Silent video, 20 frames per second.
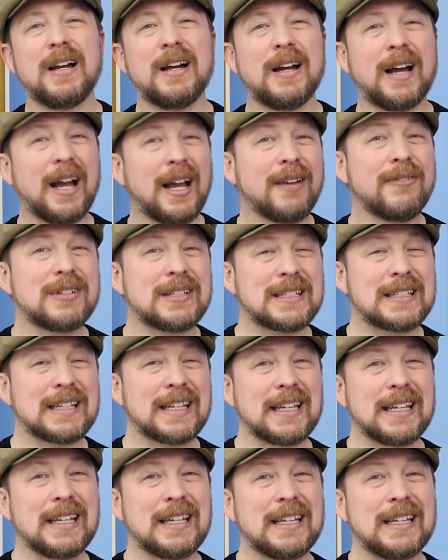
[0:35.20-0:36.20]
I would
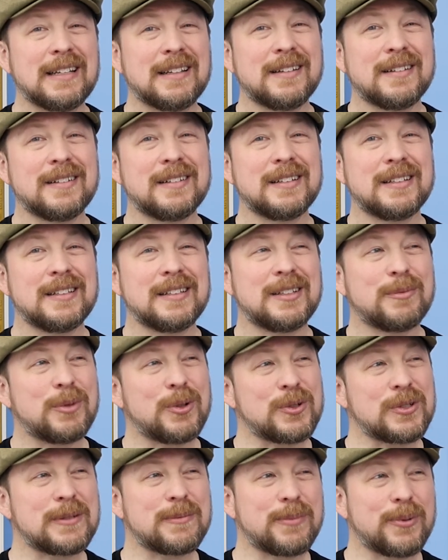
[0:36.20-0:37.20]
say the
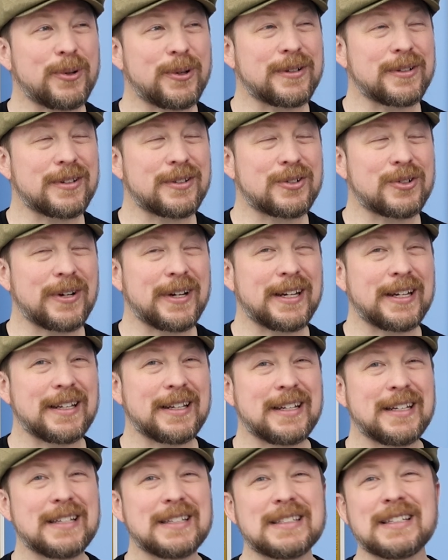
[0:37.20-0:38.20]
most important trait
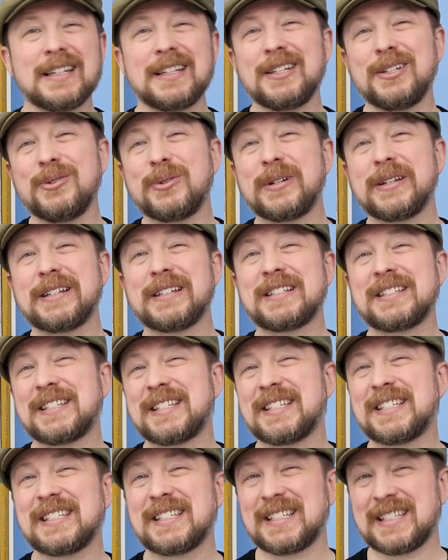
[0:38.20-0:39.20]
is that you can
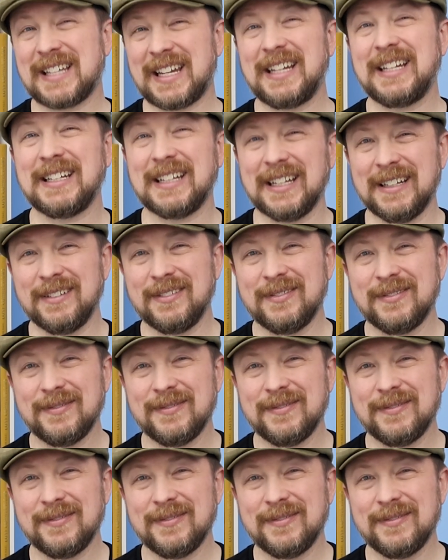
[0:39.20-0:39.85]
sustain it.